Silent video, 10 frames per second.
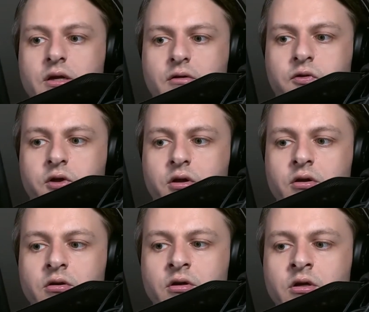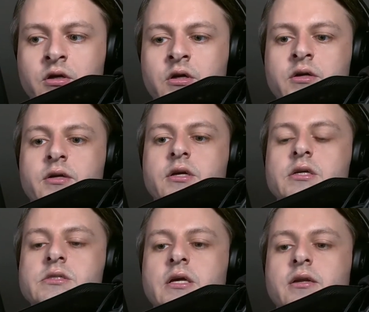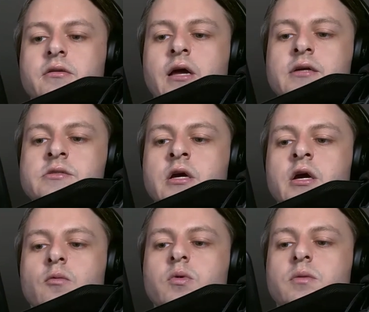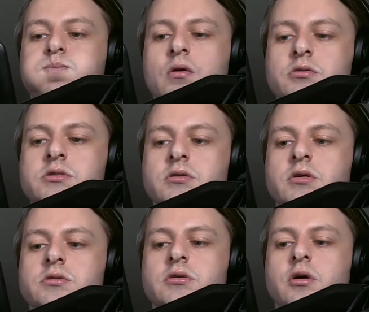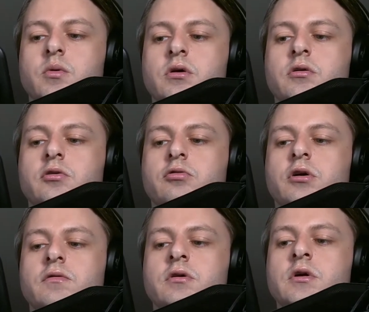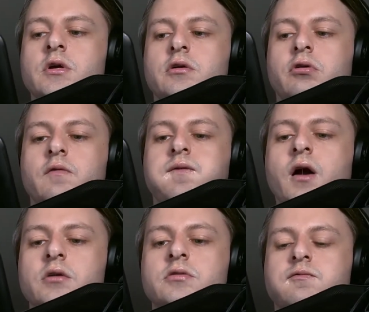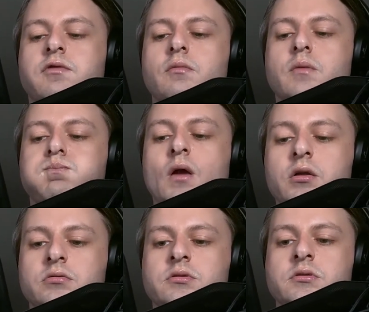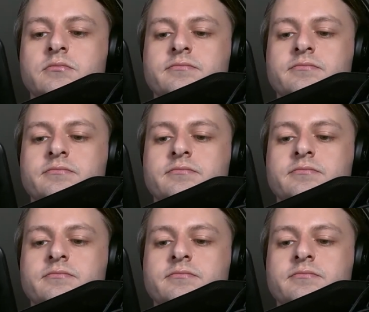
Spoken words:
thing, he said at last, when a person doesn't know a cravat from a belt.